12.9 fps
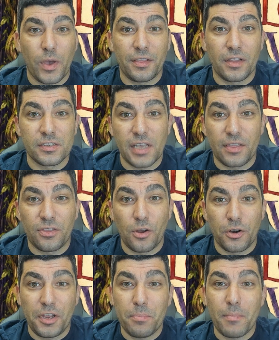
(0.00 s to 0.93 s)
when the set
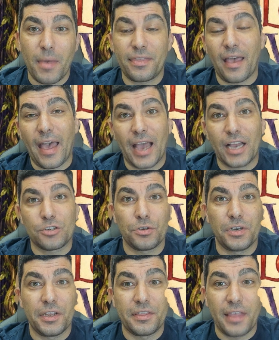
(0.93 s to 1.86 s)
13 meta
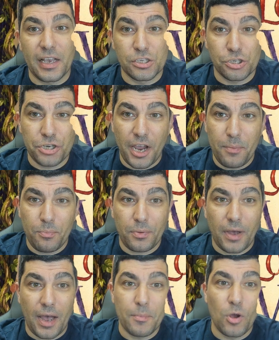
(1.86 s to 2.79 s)
actually takes shape,
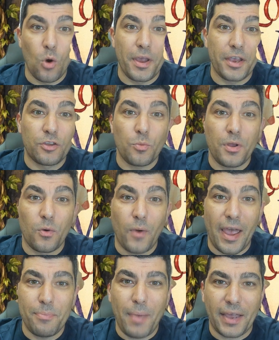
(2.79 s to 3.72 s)
I'm going to be
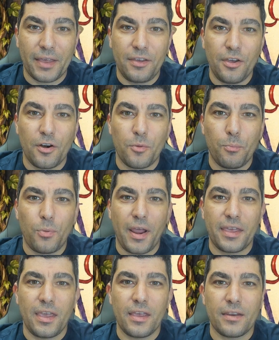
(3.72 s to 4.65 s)
right back here
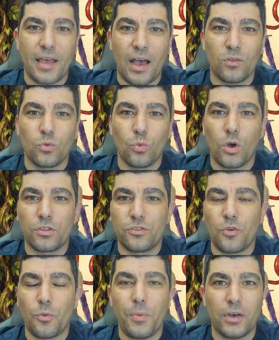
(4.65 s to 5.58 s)
breaking down
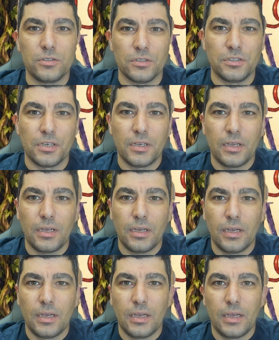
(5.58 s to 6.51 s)
what to build.
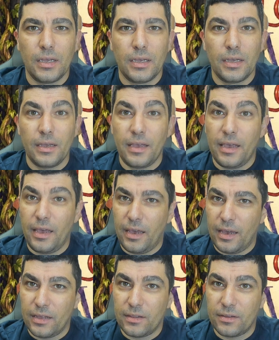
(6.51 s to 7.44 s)

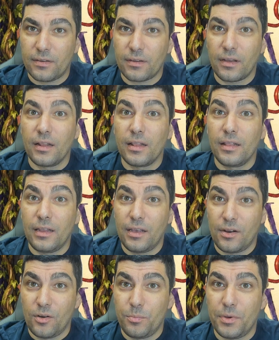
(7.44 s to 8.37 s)
And a
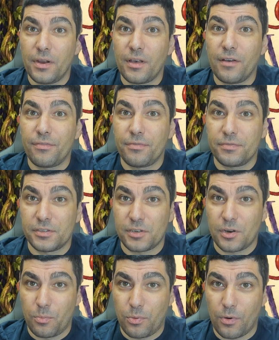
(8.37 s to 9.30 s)
little bit of
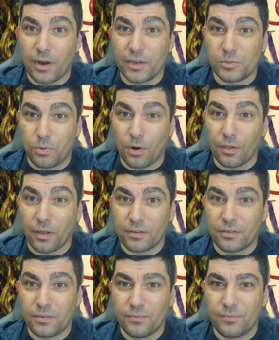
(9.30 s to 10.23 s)
surprise
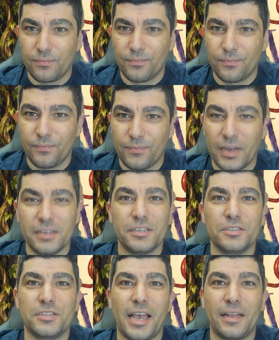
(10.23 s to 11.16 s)
product.
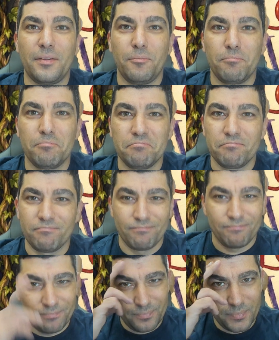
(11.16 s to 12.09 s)
Until then,
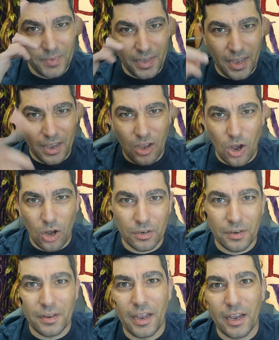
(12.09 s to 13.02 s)

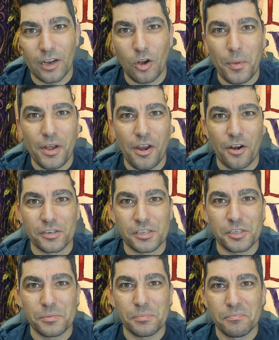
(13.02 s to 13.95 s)

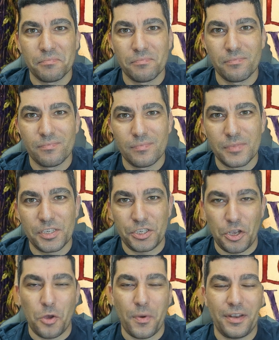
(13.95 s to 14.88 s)
INKlumineers.
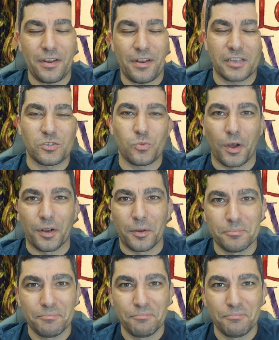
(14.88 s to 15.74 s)
See you in the next one.